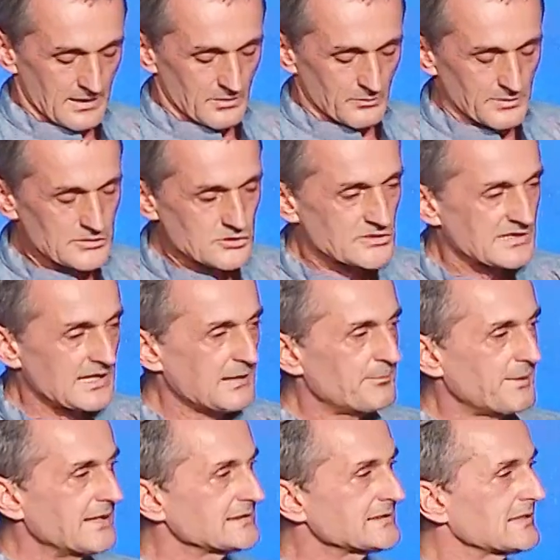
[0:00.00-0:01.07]
which they
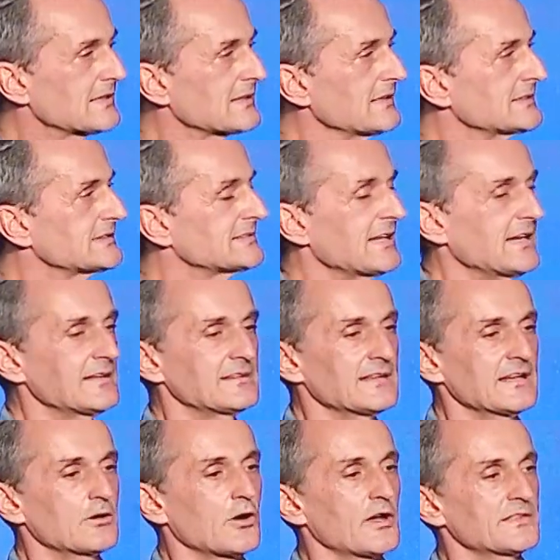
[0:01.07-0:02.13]
basically say
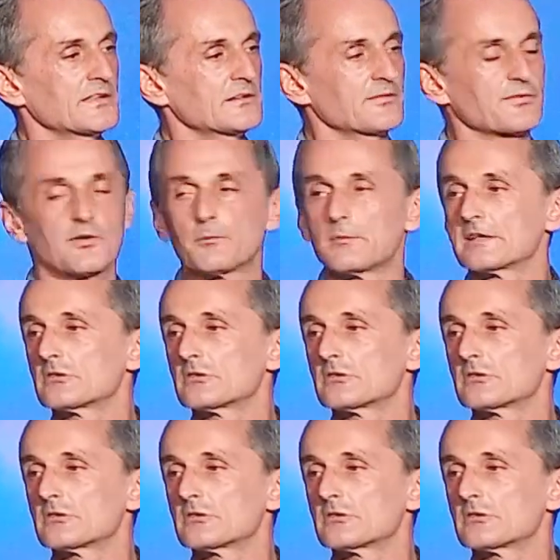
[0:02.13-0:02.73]
they got it from a